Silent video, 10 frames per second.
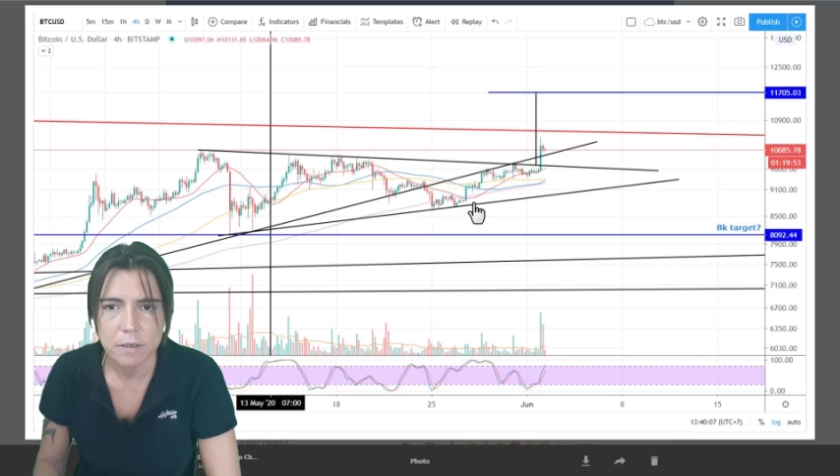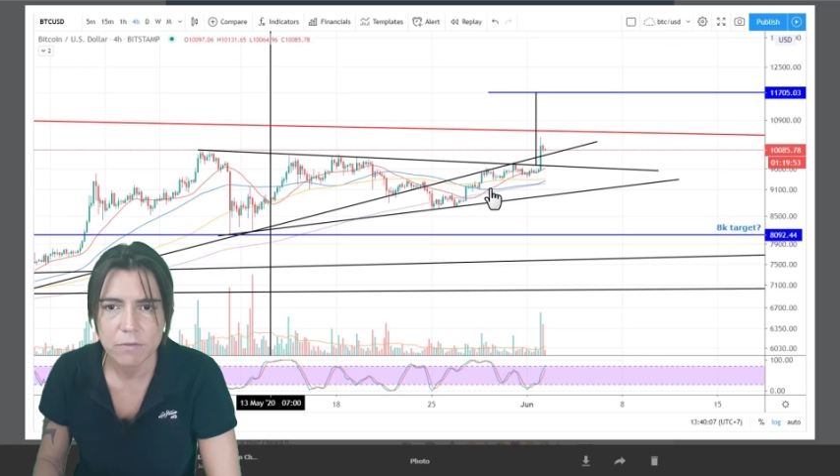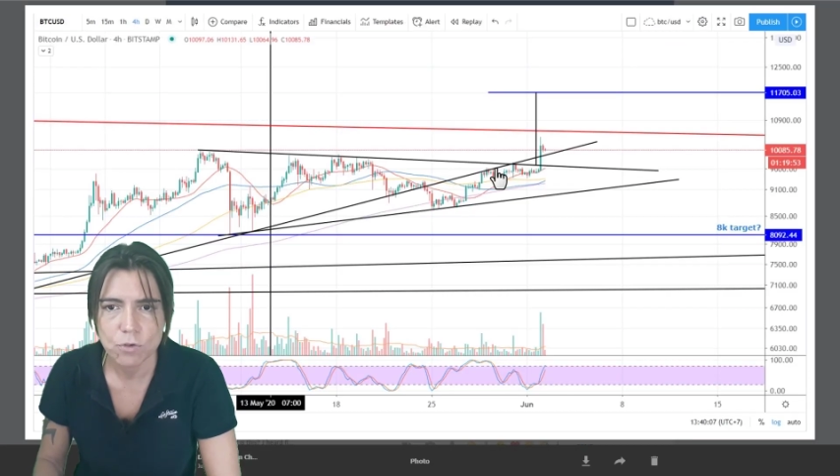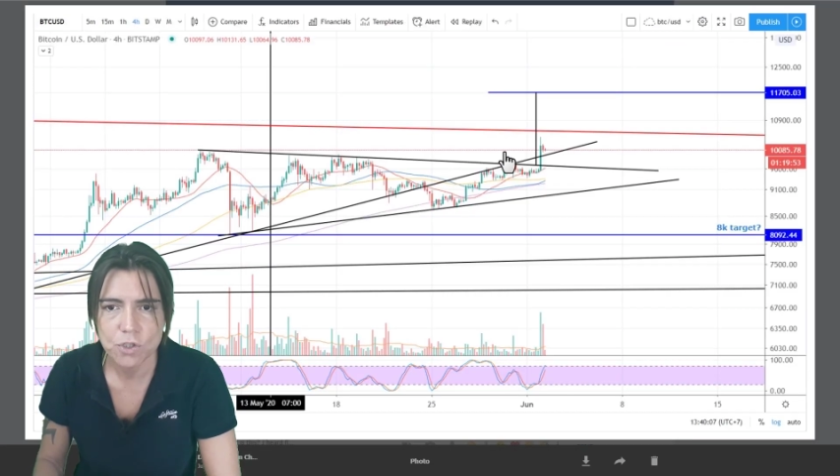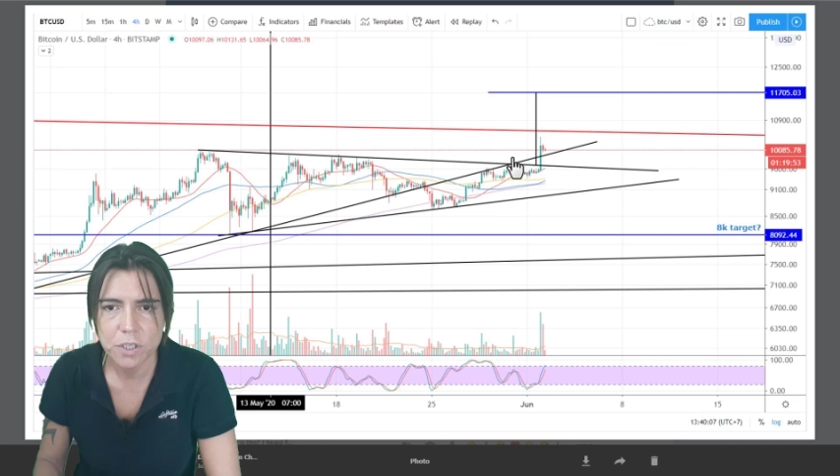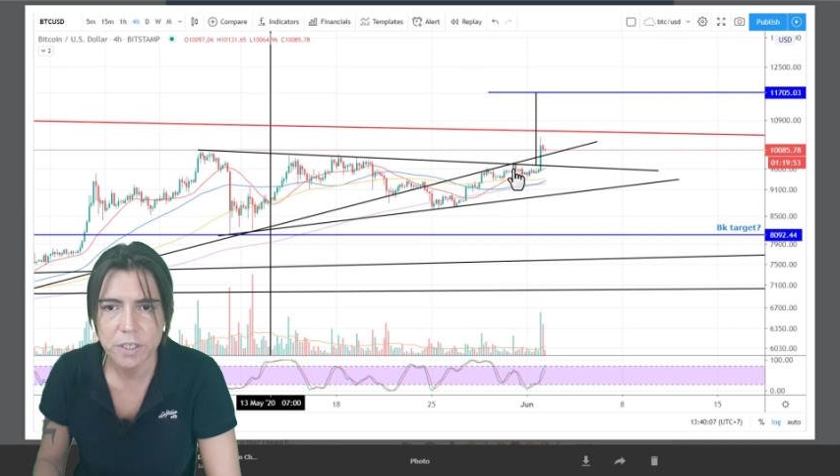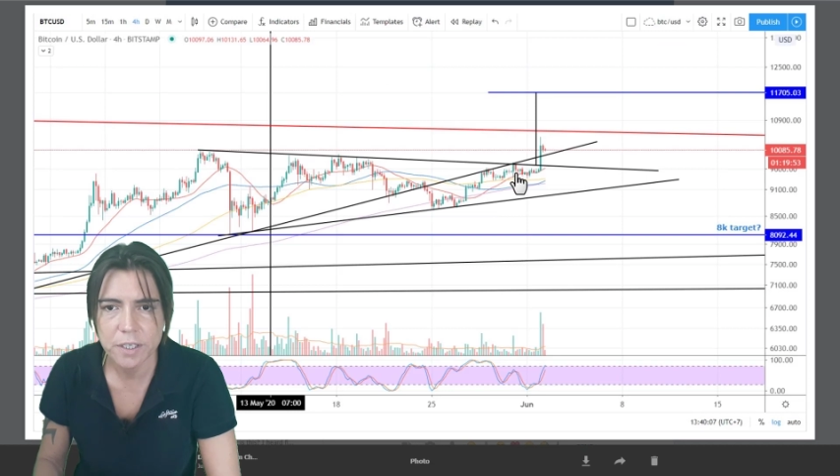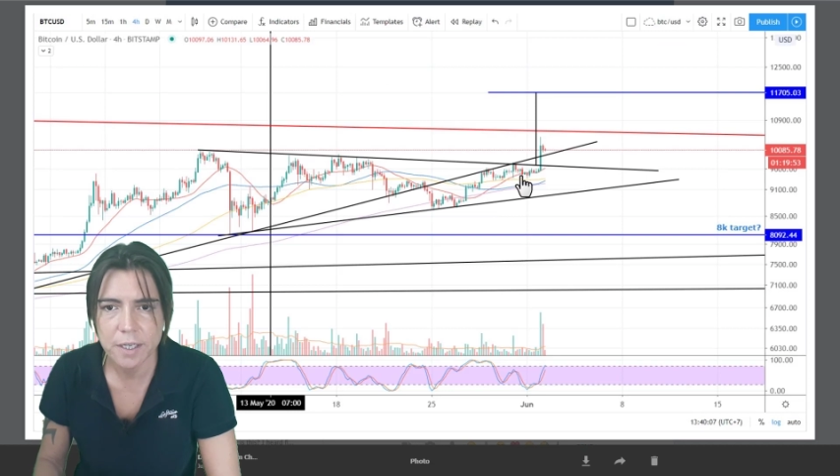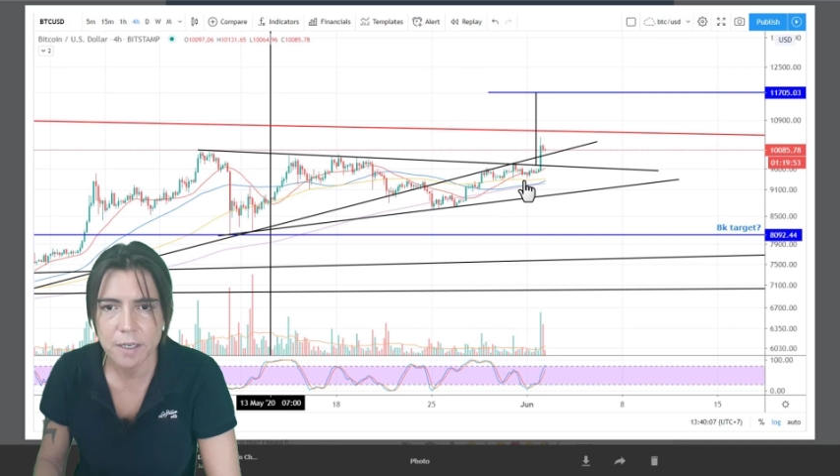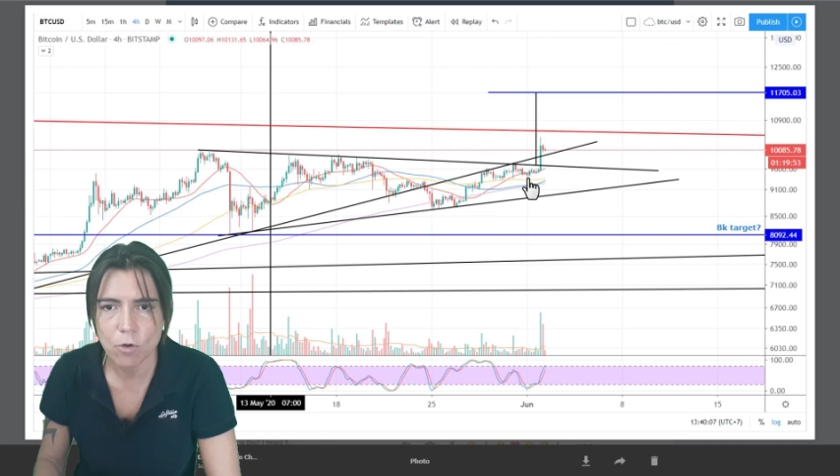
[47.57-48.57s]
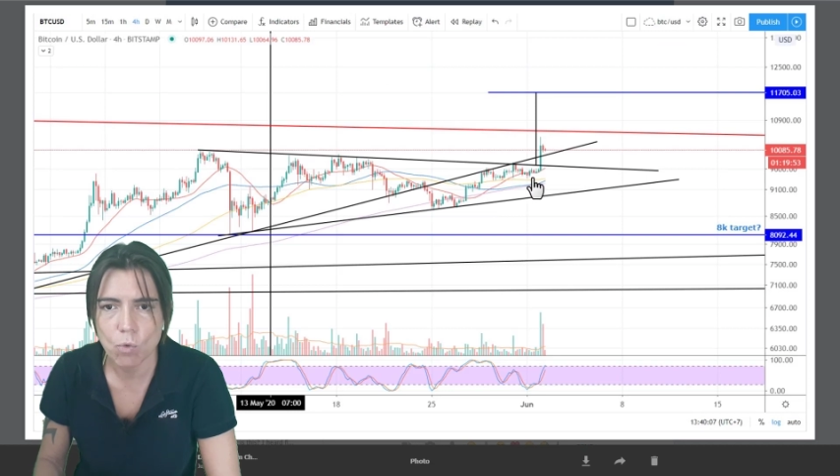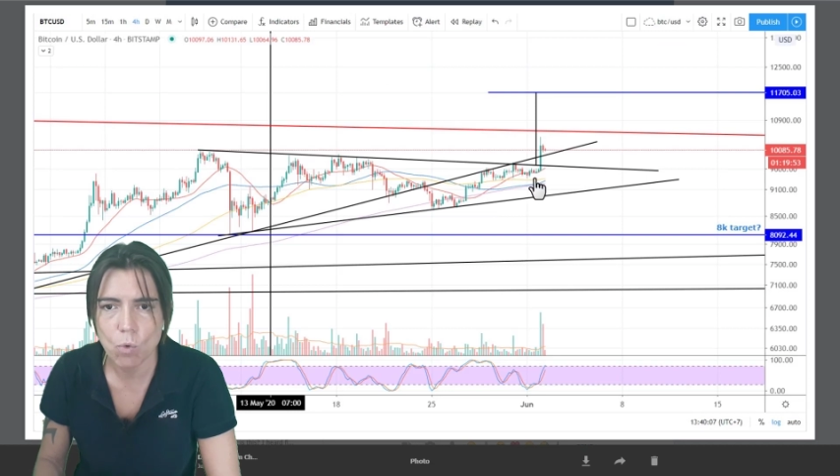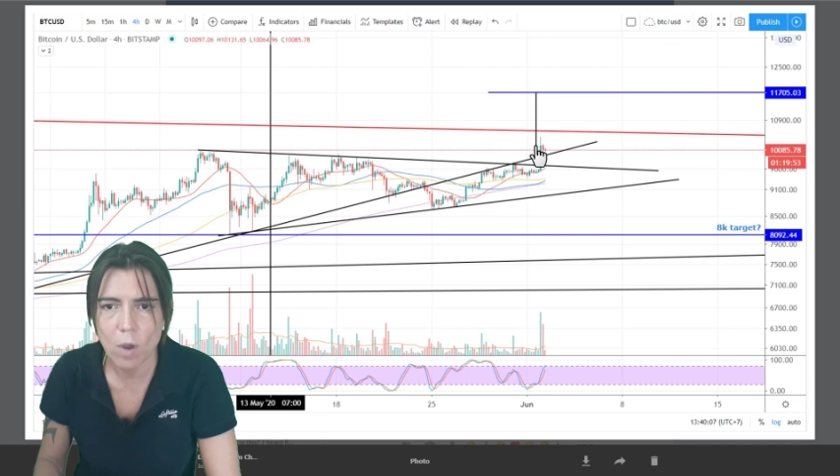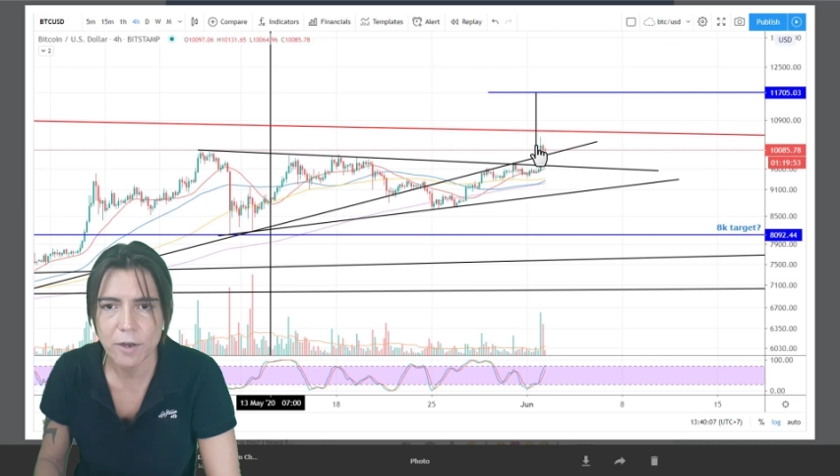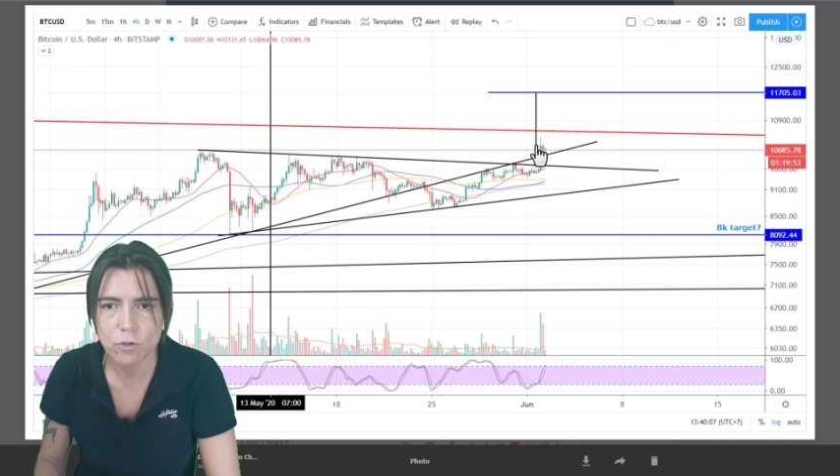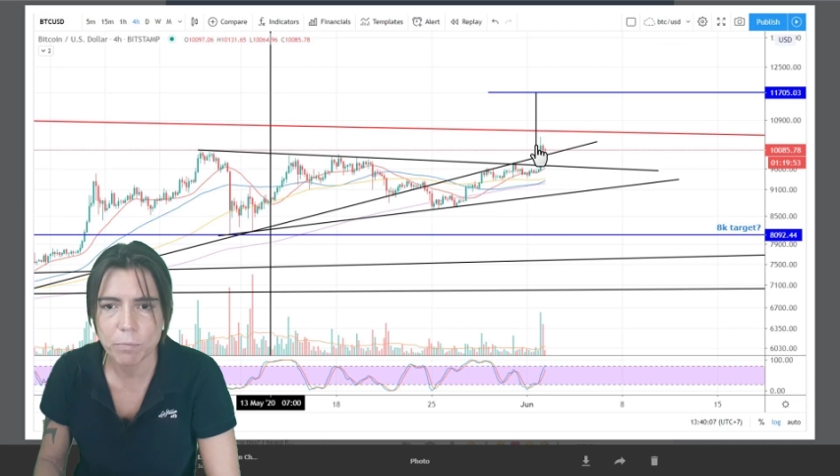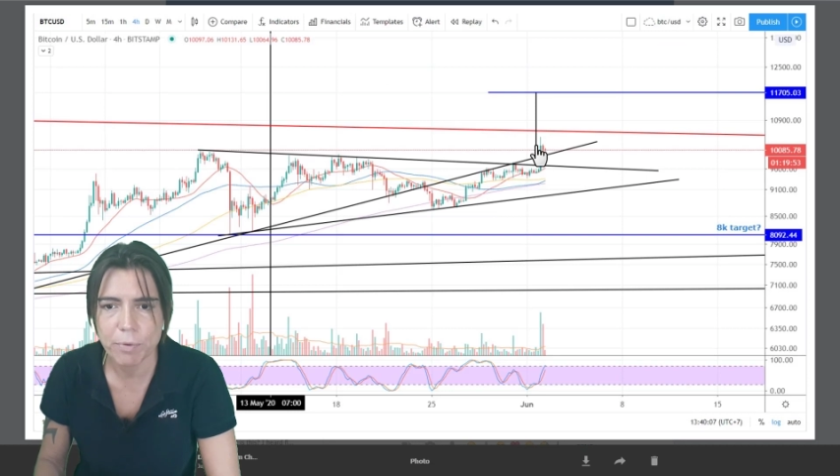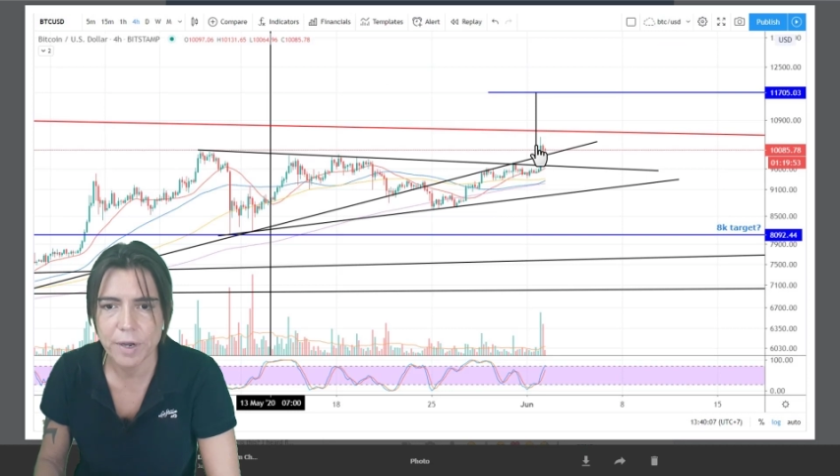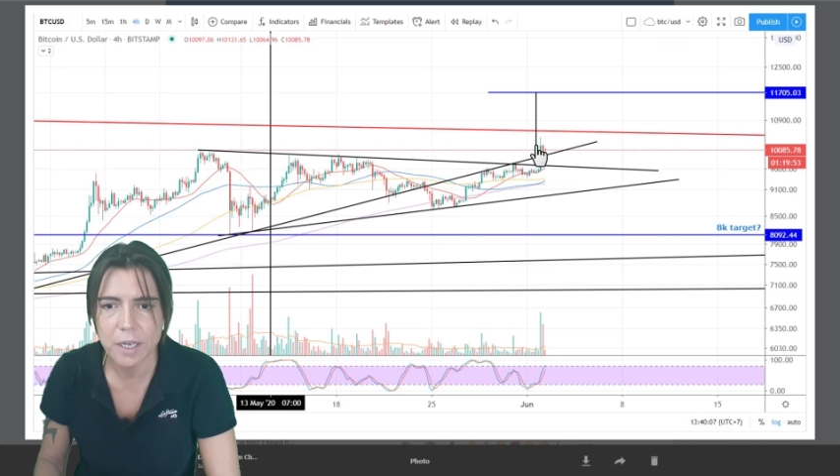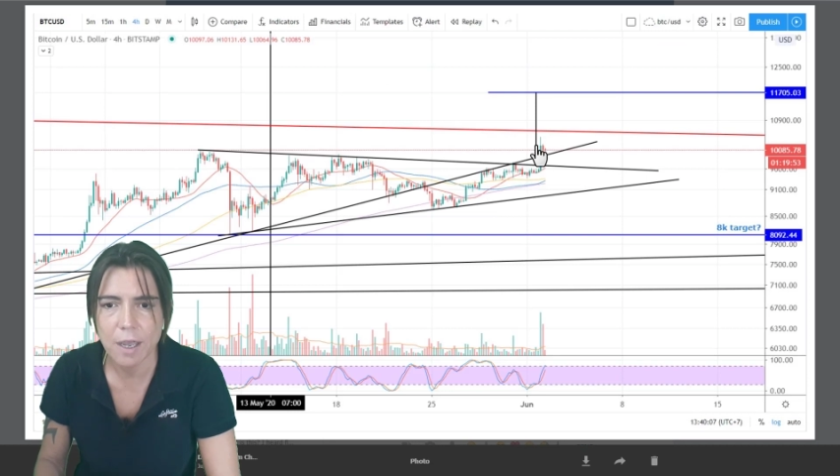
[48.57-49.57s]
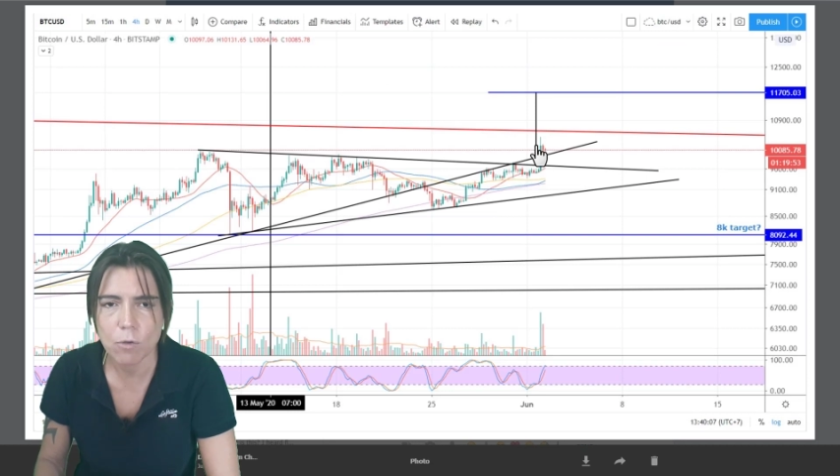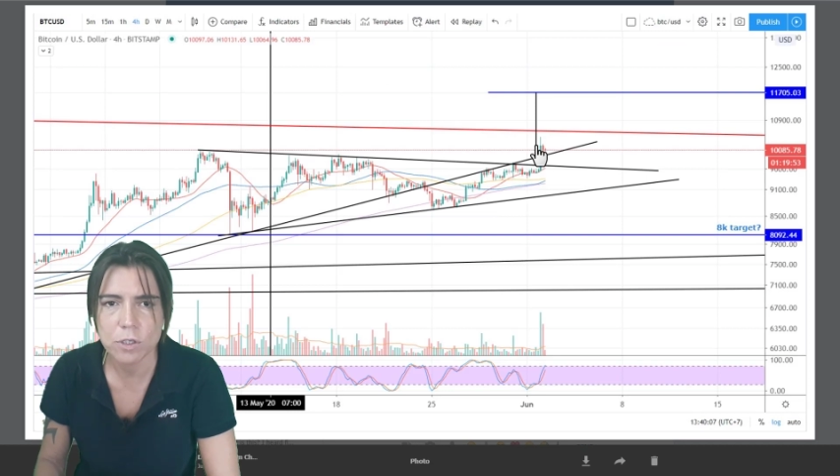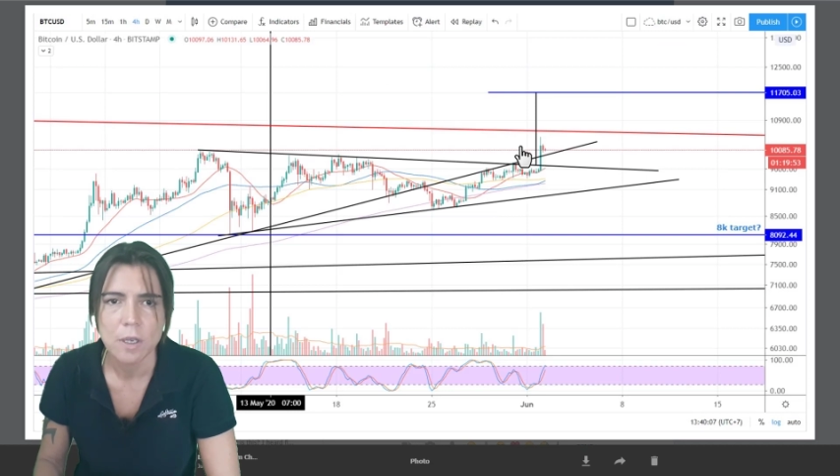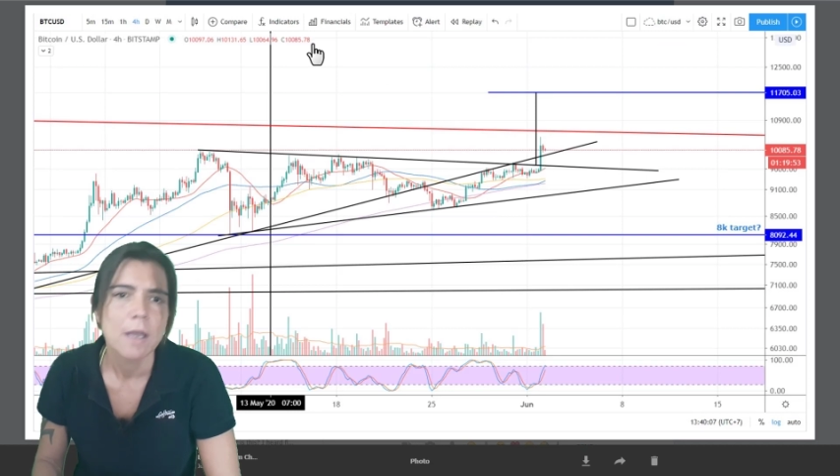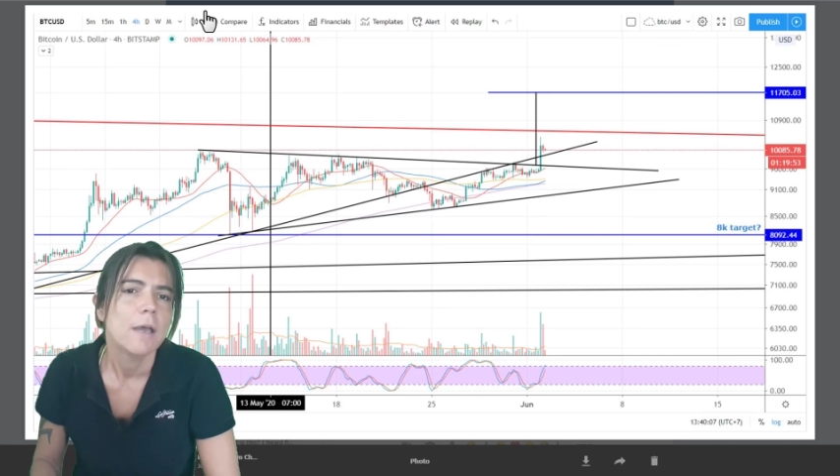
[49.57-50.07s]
If you see here, right on the breakout,